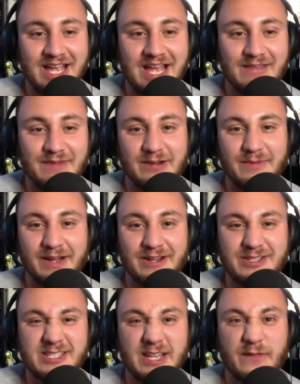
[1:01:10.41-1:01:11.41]
And Michael
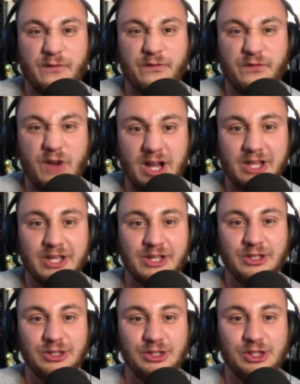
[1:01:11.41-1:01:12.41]
Myers just like, fuck
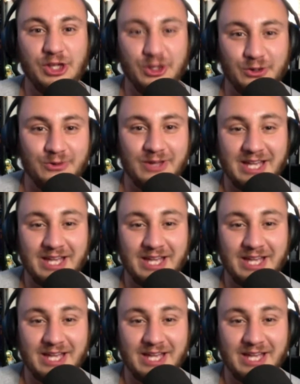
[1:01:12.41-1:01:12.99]
you.